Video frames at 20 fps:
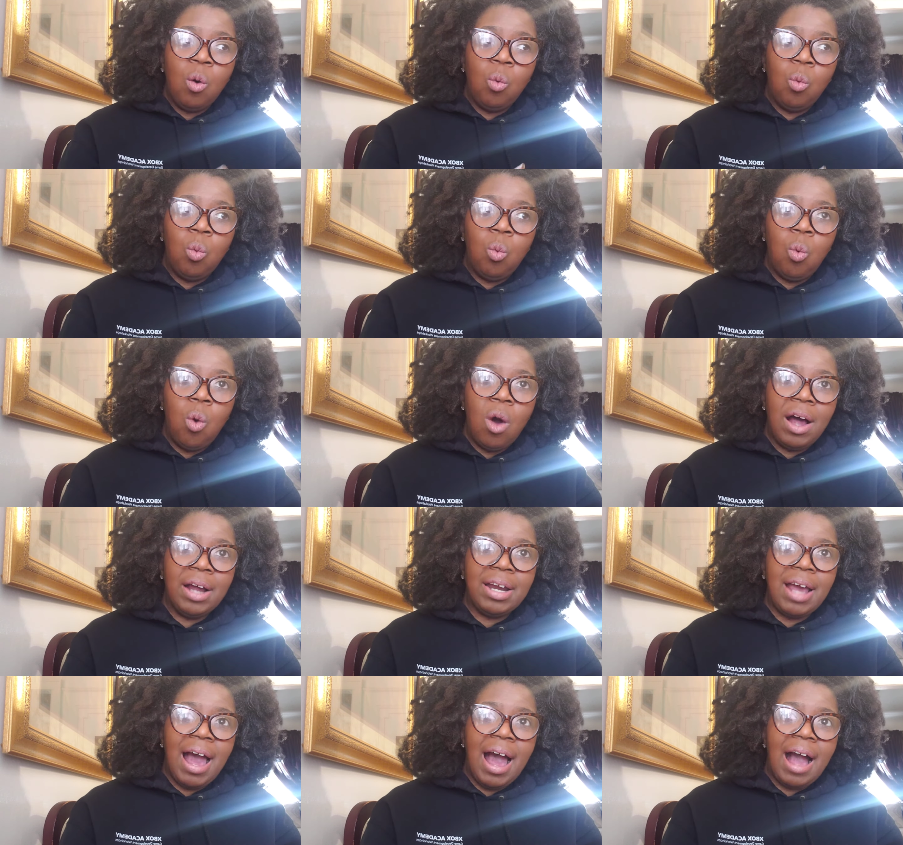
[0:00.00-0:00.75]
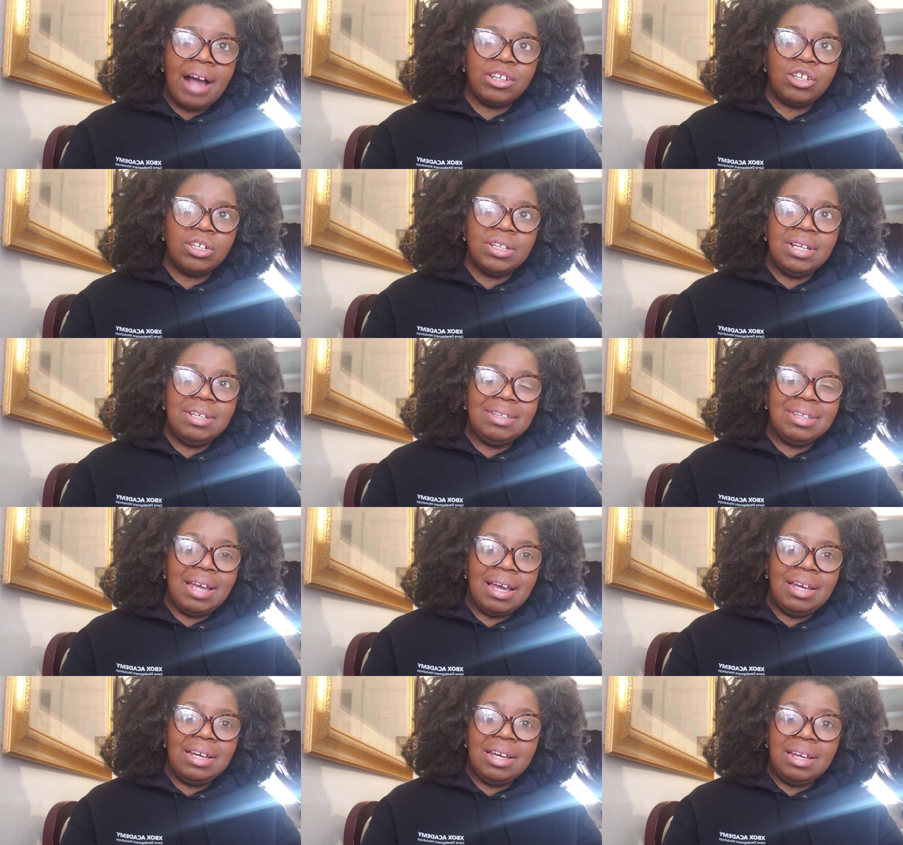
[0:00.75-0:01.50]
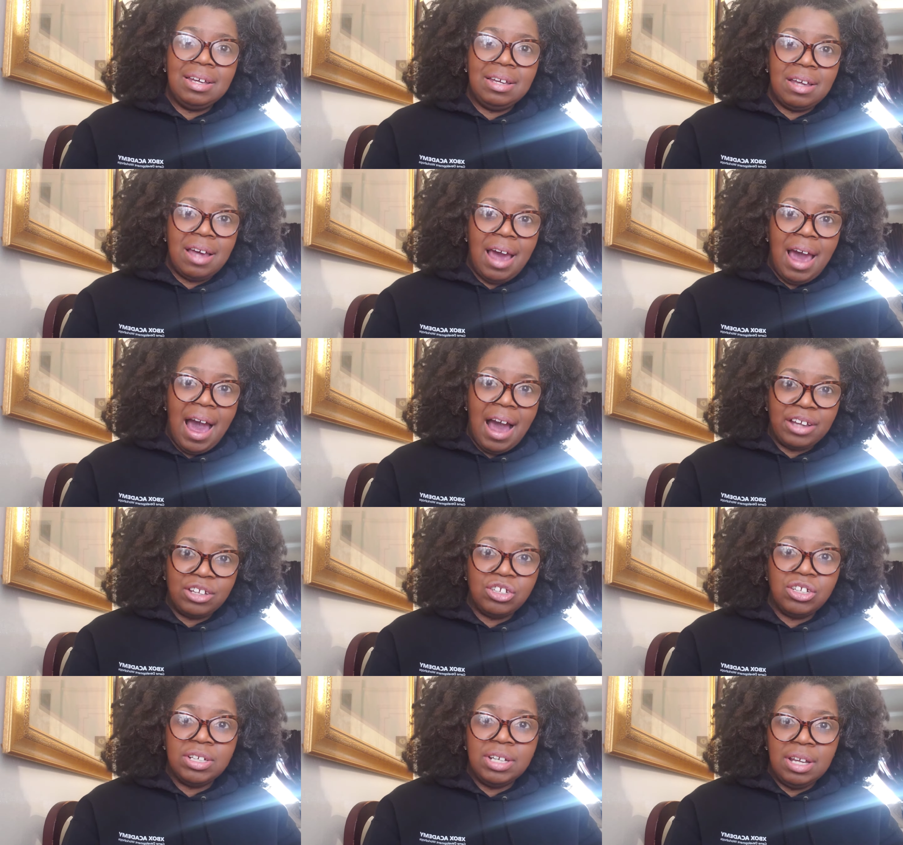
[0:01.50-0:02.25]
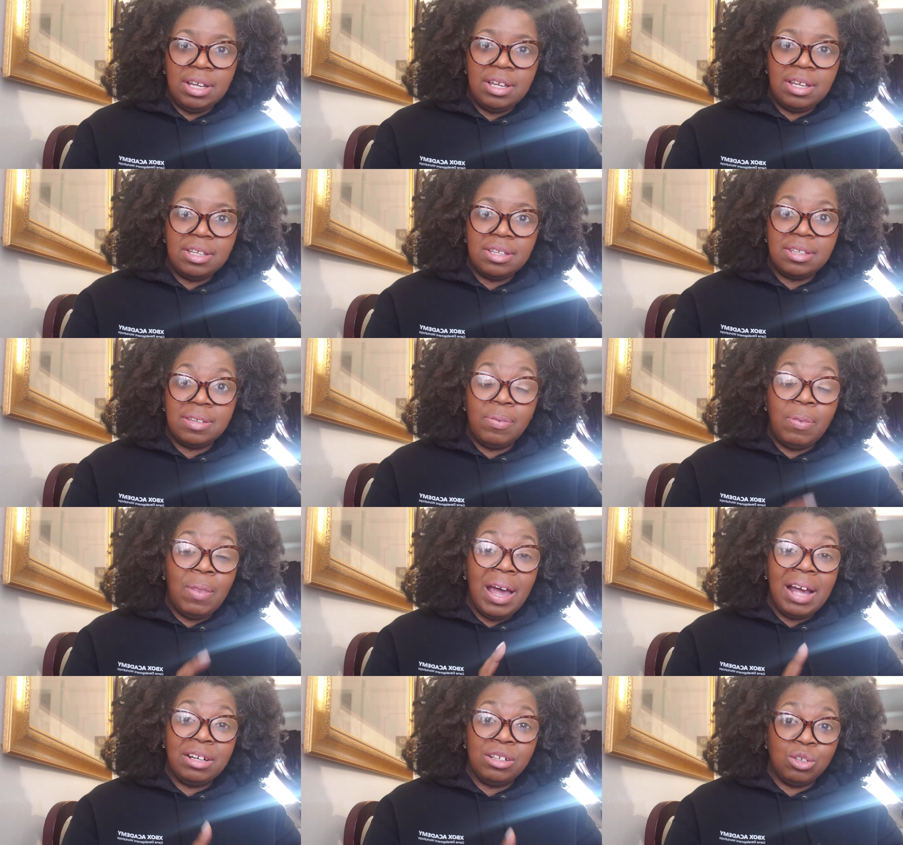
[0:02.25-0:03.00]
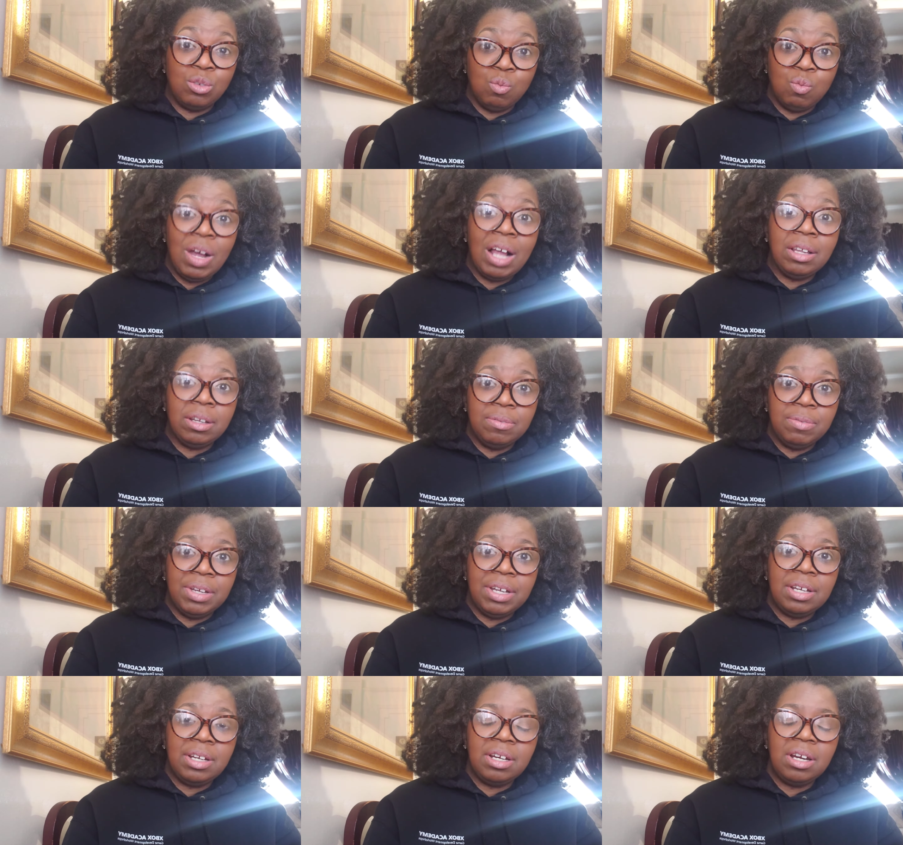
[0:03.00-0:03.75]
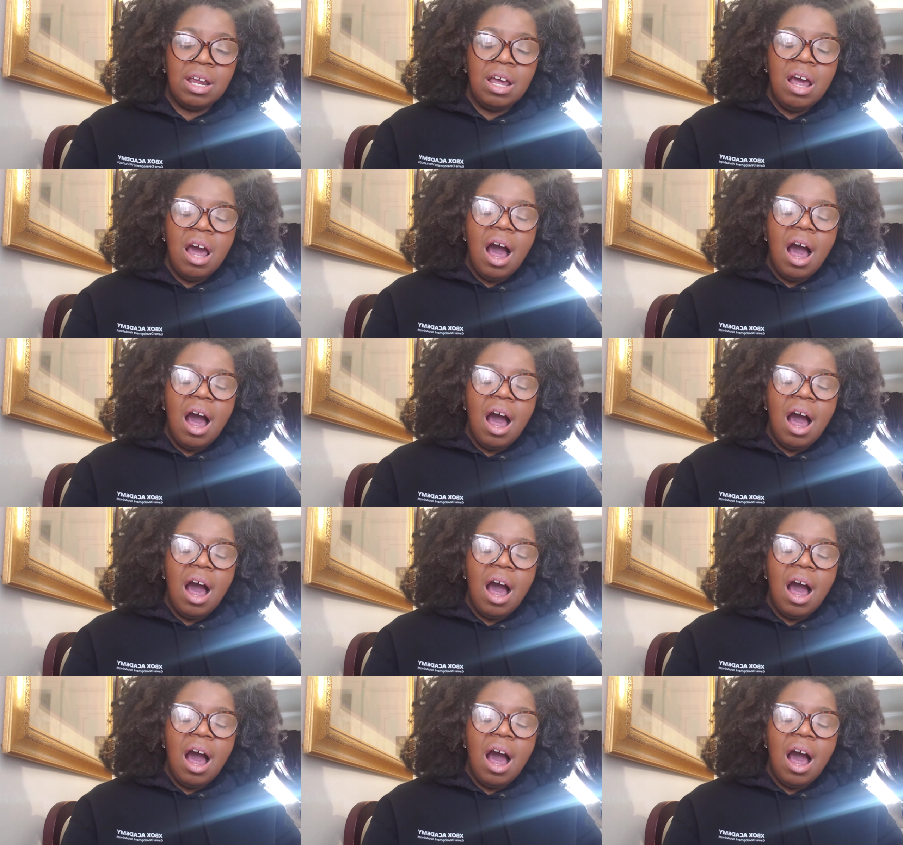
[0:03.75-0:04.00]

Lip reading: what actually taking action is that is relevant,